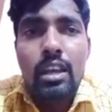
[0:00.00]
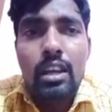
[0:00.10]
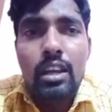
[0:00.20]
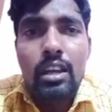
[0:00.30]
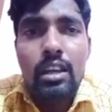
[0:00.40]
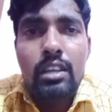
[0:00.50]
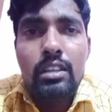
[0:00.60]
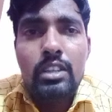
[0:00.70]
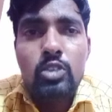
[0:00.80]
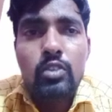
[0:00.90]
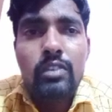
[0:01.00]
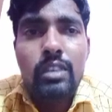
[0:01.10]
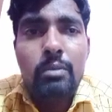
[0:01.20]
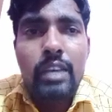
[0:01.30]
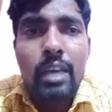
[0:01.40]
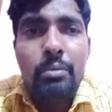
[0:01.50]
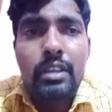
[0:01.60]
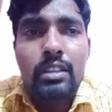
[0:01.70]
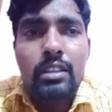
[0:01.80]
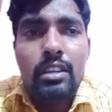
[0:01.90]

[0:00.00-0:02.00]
earthquake will happen.